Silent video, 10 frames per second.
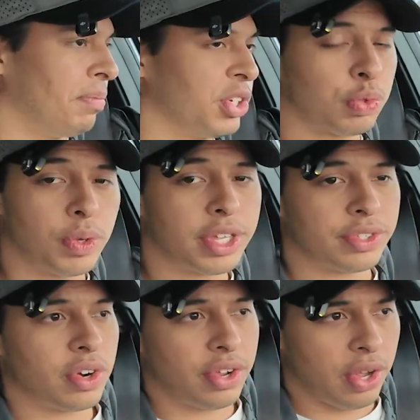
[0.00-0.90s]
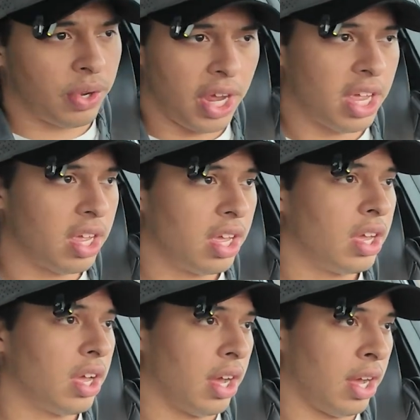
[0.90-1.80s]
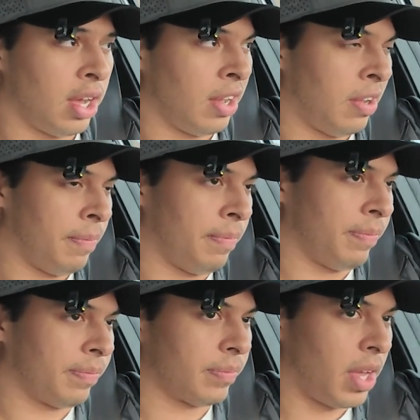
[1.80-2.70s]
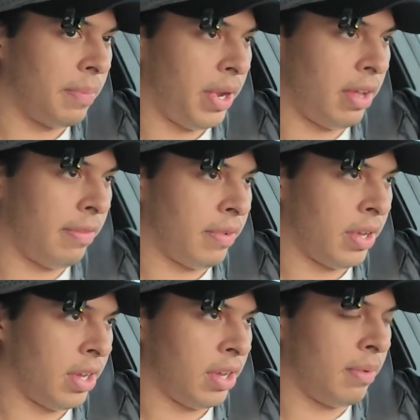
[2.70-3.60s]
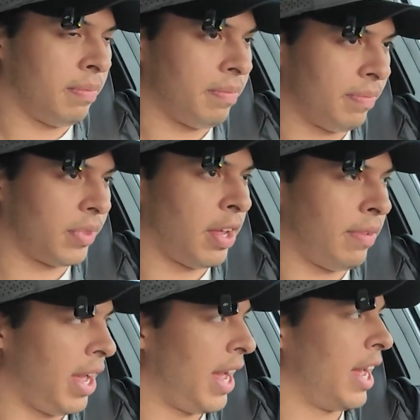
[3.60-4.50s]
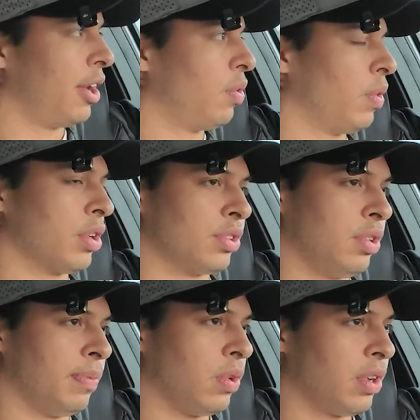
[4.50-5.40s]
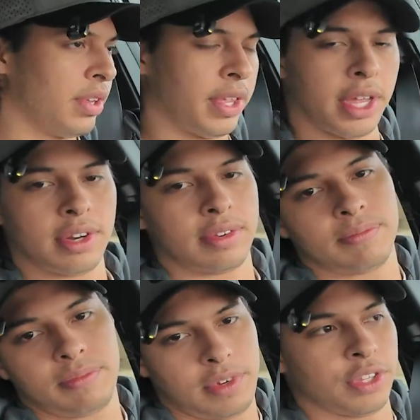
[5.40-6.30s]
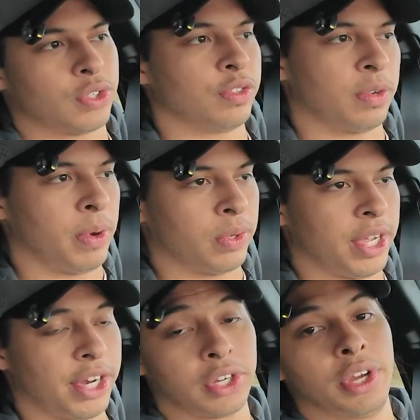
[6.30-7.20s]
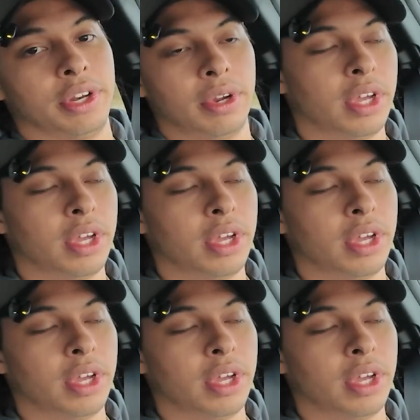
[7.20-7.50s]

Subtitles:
This week is already okay, but if I add one or two more, then it goes from okay to good.